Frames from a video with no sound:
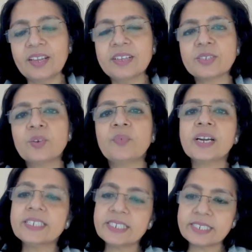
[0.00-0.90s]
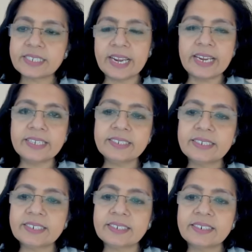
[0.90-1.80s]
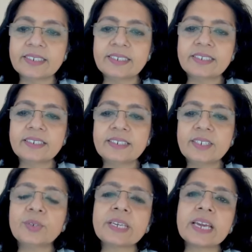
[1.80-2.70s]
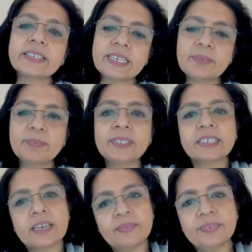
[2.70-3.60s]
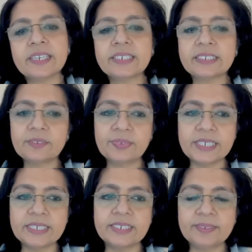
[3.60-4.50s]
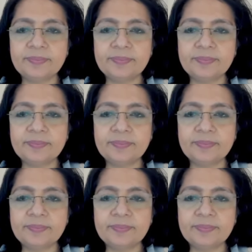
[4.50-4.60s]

So once strained, you can keep the kefir in the fridge.